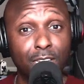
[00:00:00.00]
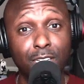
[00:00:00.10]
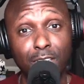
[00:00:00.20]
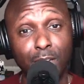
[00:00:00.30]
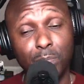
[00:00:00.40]

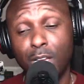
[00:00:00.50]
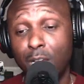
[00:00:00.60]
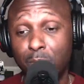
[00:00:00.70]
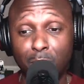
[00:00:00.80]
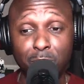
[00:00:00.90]

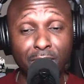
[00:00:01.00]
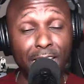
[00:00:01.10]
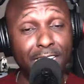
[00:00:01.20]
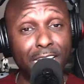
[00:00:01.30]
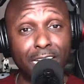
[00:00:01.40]
I'm
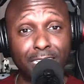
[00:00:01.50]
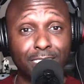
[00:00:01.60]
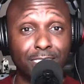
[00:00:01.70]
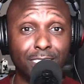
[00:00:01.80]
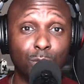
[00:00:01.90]
glad that I can
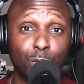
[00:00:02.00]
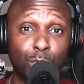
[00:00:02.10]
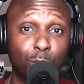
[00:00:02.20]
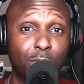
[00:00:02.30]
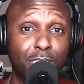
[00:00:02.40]
see
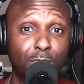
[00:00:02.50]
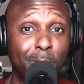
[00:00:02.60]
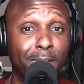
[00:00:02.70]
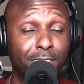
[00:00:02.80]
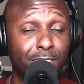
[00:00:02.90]
which one of these
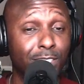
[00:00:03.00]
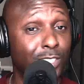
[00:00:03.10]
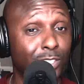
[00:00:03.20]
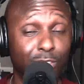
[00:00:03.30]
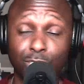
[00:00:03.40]

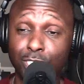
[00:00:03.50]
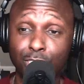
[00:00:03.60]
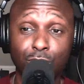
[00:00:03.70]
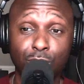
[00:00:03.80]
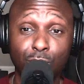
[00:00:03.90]
politicians are
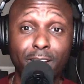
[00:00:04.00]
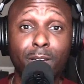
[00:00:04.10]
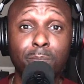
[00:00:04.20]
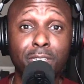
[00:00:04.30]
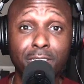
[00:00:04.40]
just straight
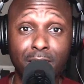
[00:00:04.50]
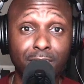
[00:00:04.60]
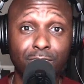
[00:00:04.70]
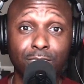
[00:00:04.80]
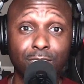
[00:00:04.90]
up
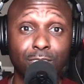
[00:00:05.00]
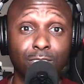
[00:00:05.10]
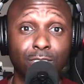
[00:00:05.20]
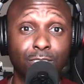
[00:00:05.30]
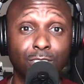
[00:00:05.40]
nuts.
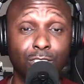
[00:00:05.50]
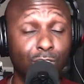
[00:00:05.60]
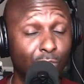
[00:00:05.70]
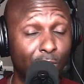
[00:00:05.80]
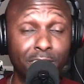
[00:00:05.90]

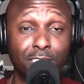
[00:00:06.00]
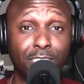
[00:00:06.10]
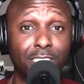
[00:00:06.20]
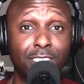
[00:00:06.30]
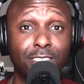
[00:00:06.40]

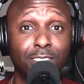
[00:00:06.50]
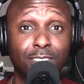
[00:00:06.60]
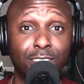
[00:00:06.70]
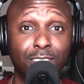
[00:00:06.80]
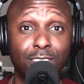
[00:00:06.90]
Crazy.
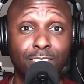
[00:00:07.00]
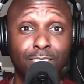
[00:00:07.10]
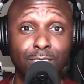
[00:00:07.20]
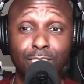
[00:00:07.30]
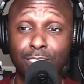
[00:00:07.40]

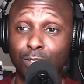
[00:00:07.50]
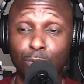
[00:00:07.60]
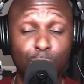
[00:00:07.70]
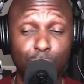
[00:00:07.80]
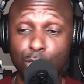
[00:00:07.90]

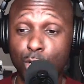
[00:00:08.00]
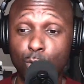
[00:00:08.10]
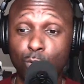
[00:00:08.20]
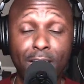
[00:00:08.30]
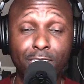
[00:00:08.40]
No
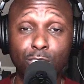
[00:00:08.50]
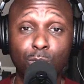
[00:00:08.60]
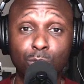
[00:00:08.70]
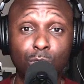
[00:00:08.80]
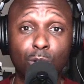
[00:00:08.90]

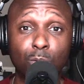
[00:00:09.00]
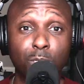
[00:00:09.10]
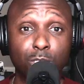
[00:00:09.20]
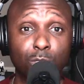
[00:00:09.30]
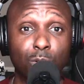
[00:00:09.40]
rational thought
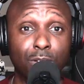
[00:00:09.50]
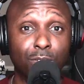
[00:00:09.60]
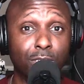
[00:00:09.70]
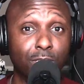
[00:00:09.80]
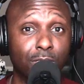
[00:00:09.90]
whatsoever.